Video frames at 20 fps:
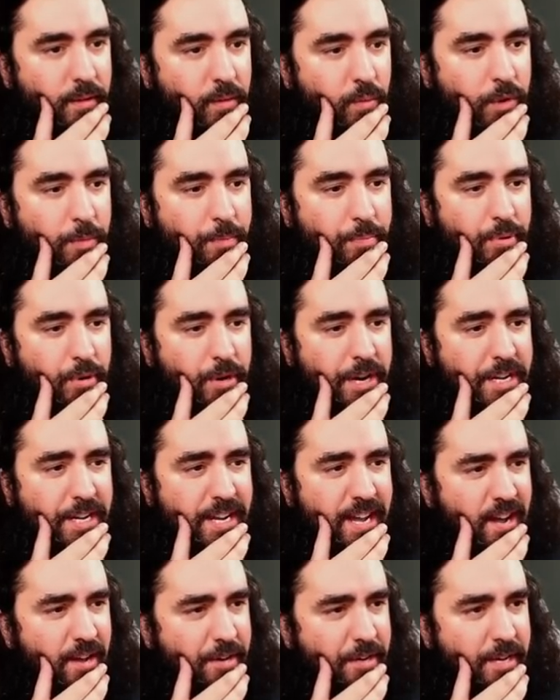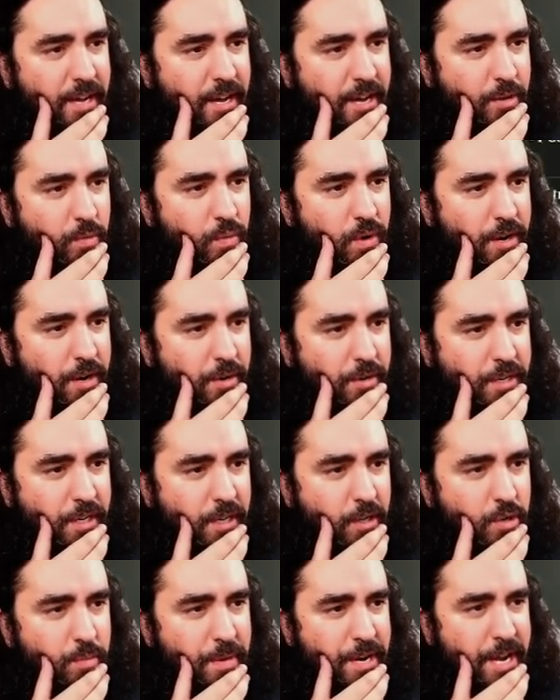We're putting down another one on the
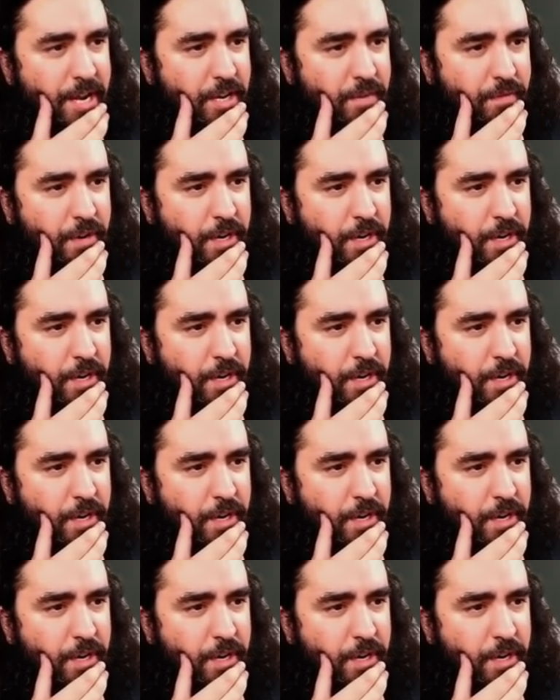Illuminator